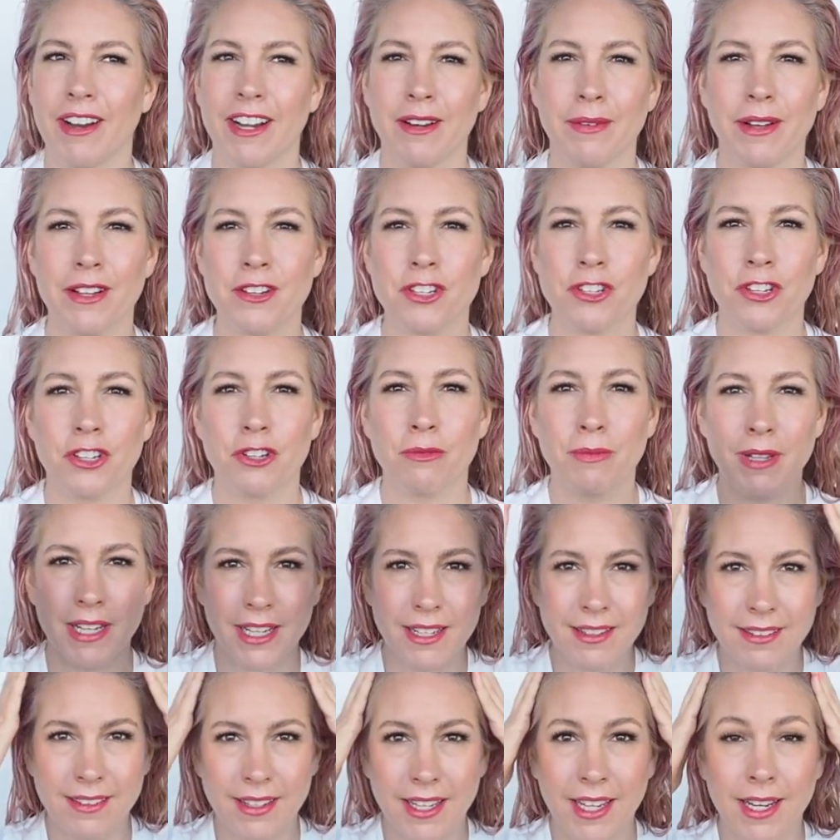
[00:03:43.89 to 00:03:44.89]
Around about 2
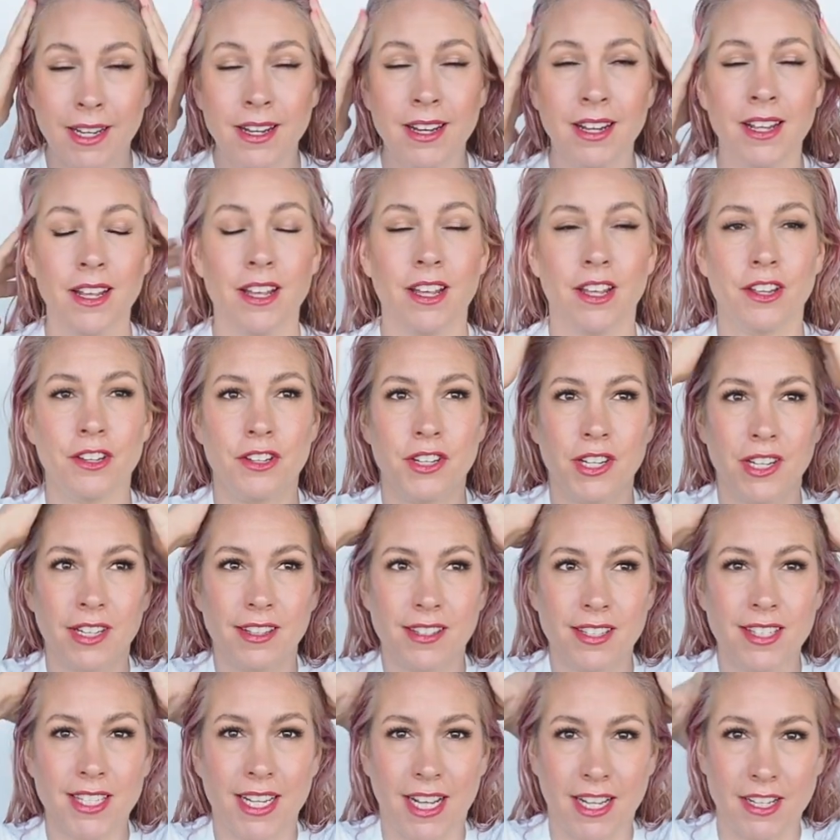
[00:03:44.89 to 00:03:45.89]
minutes in, you
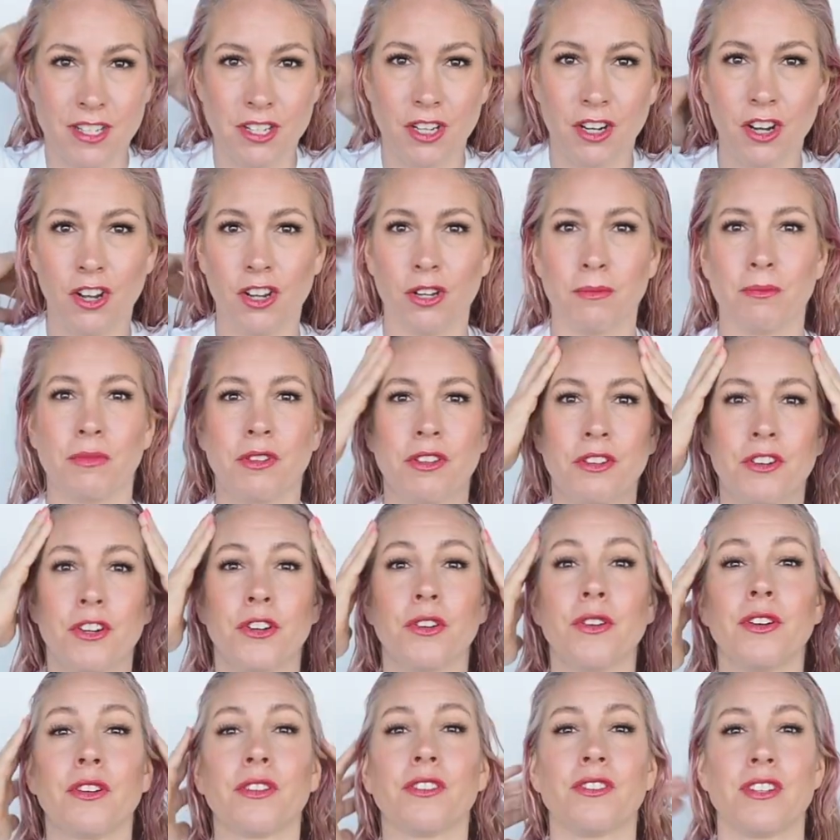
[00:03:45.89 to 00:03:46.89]
can start to comb
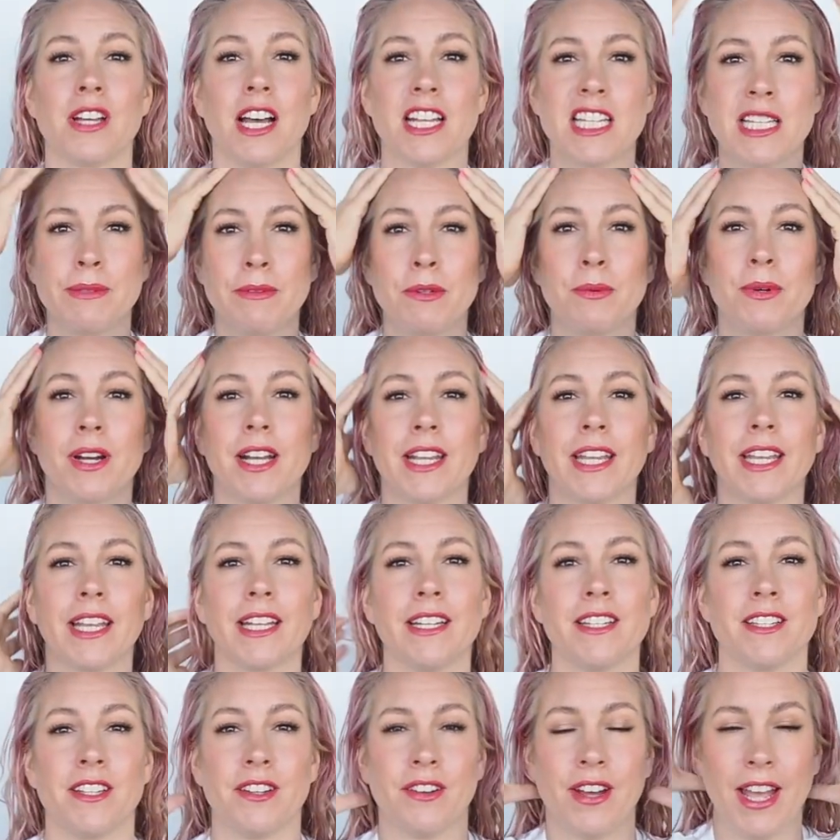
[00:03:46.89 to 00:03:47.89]
through. It'll start to be
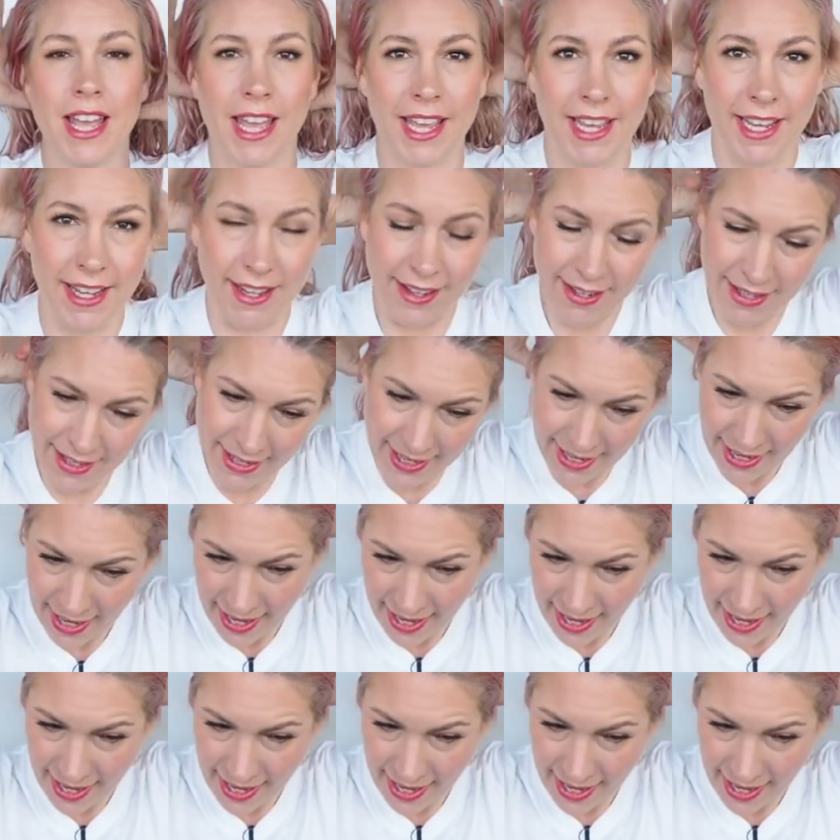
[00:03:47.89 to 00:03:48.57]
working into your hair.